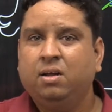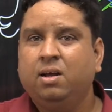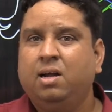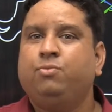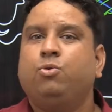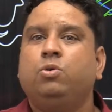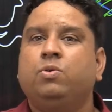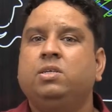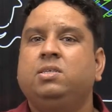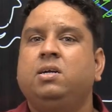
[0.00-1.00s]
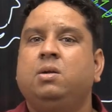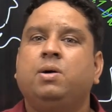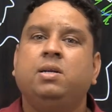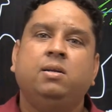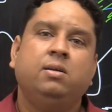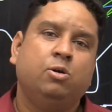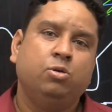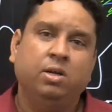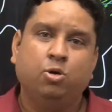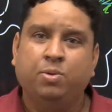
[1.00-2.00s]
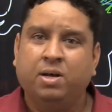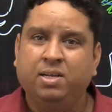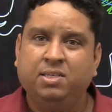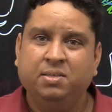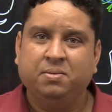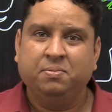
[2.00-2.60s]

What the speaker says: and fourth one is the Andaman and Nicobar region.